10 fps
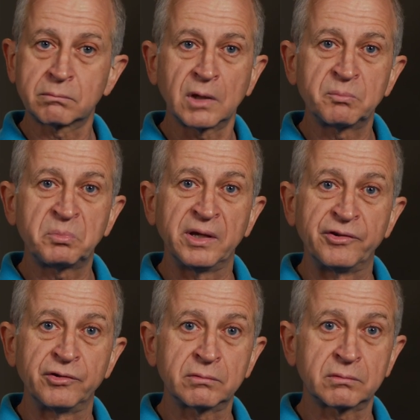
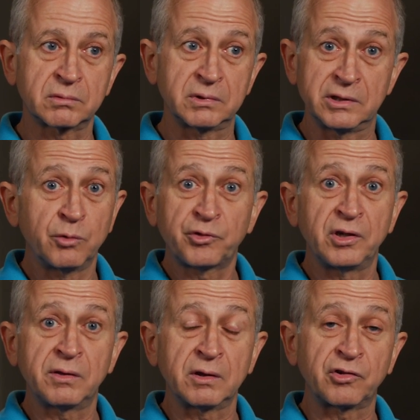unpleasant and you don't
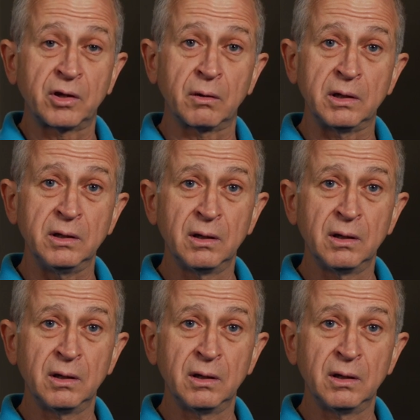see anything scary.